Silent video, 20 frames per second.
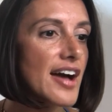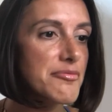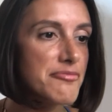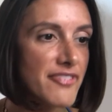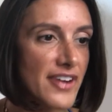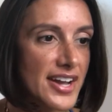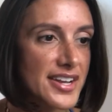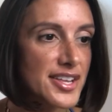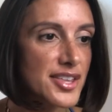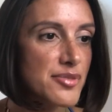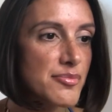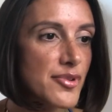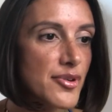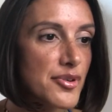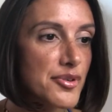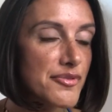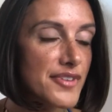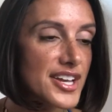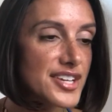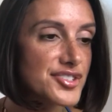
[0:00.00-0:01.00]
finding the
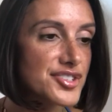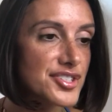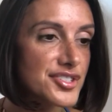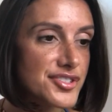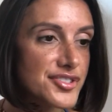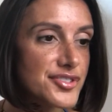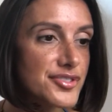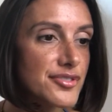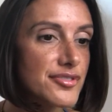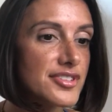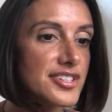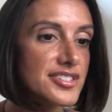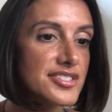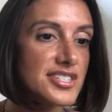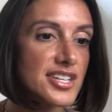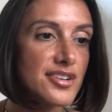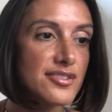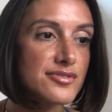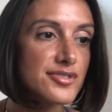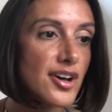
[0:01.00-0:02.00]
motivation to do this.
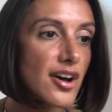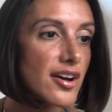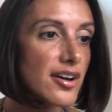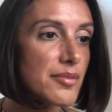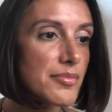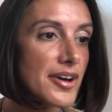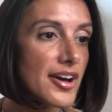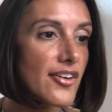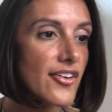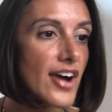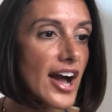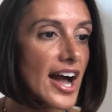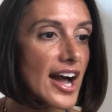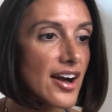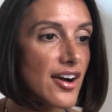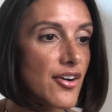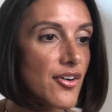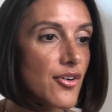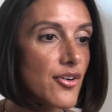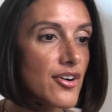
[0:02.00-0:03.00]
They don't talk about
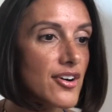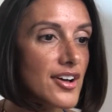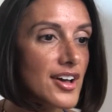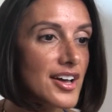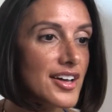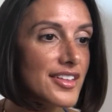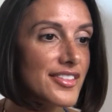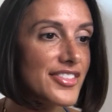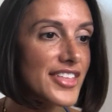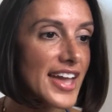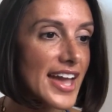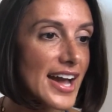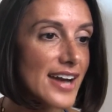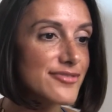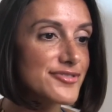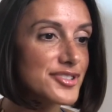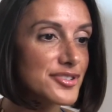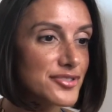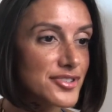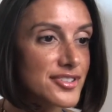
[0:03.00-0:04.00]
how they
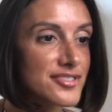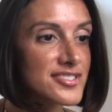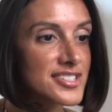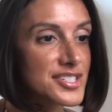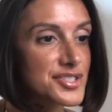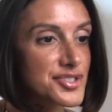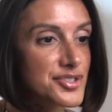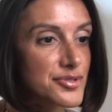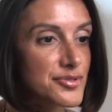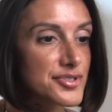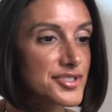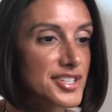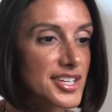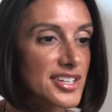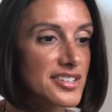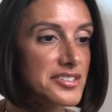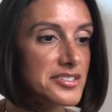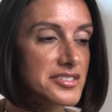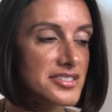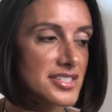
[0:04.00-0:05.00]
have to learn these new
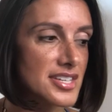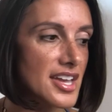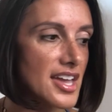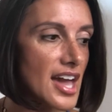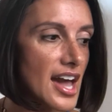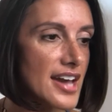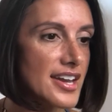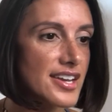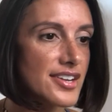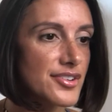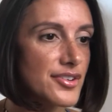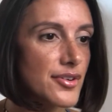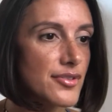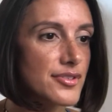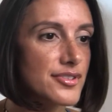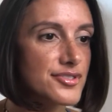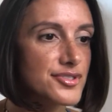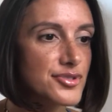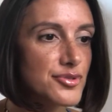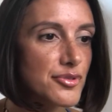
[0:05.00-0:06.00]
skills. Like, I didn't go
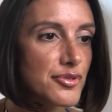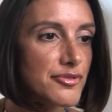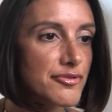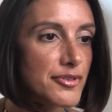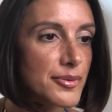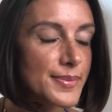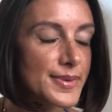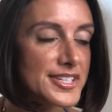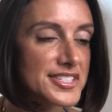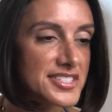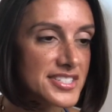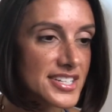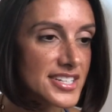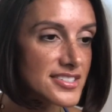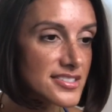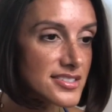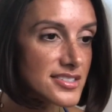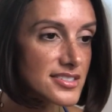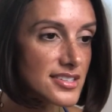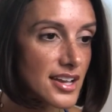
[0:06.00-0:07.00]
to school for
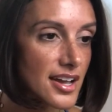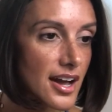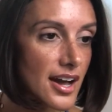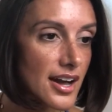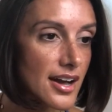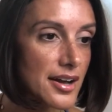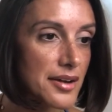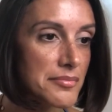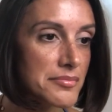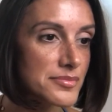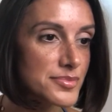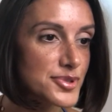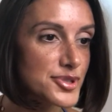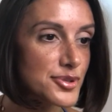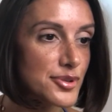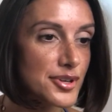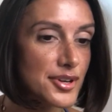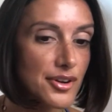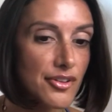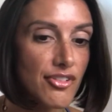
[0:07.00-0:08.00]
business.
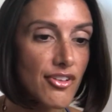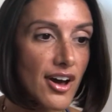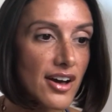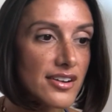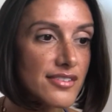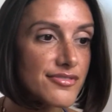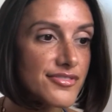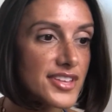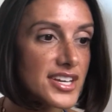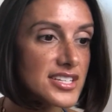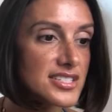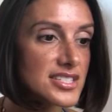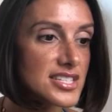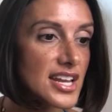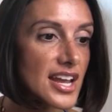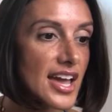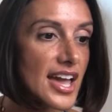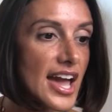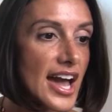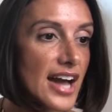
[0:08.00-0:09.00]
So there are a lot of things that
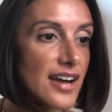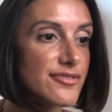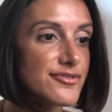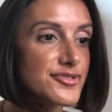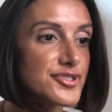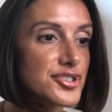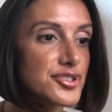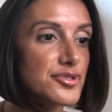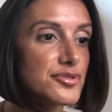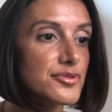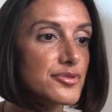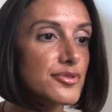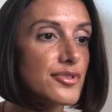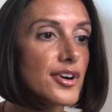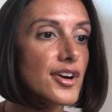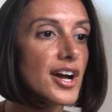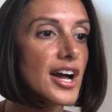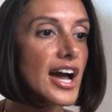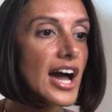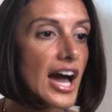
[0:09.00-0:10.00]
I have to
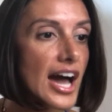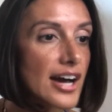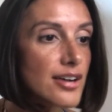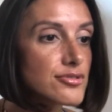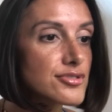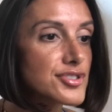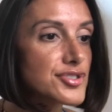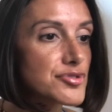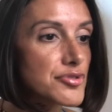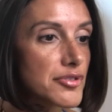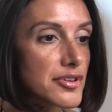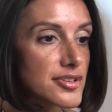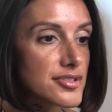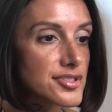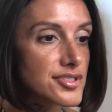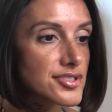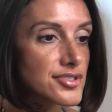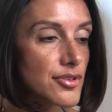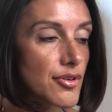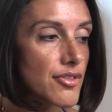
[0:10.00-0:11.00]
outsource
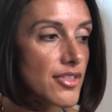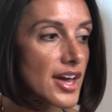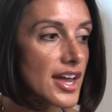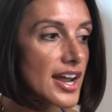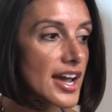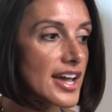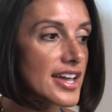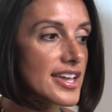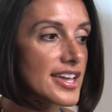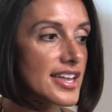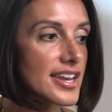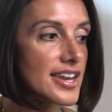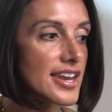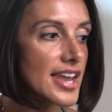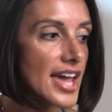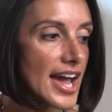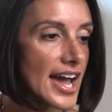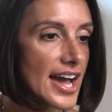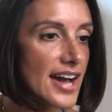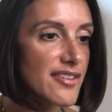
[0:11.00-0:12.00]
so that I can
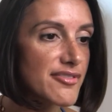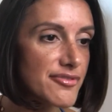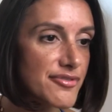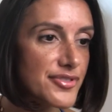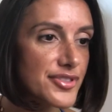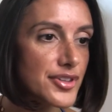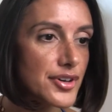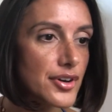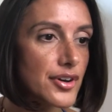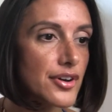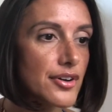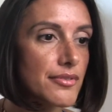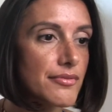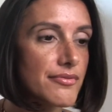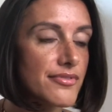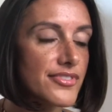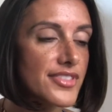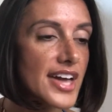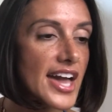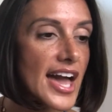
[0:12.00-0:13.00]
have the
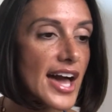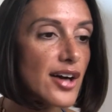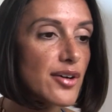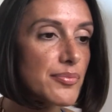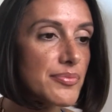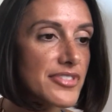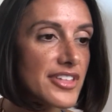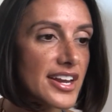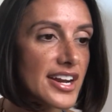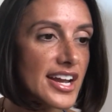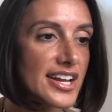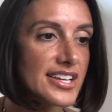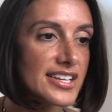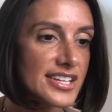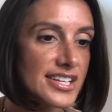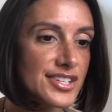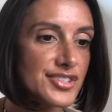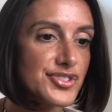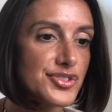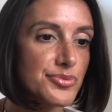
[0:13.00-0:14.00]
help that I
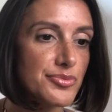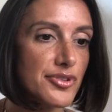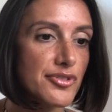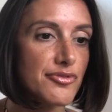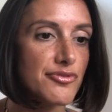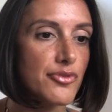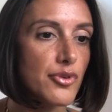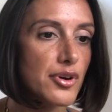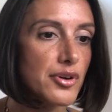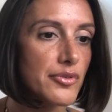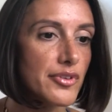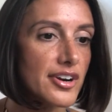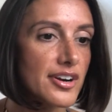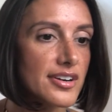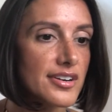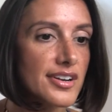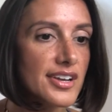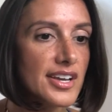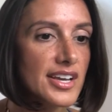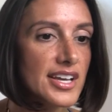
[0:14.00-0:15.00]
need to move
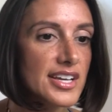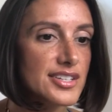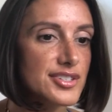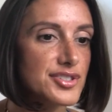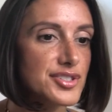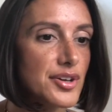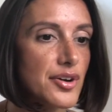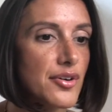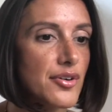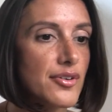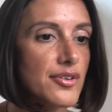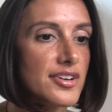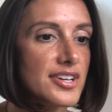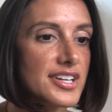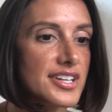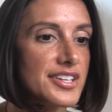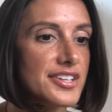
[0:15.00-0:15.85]
forward. So,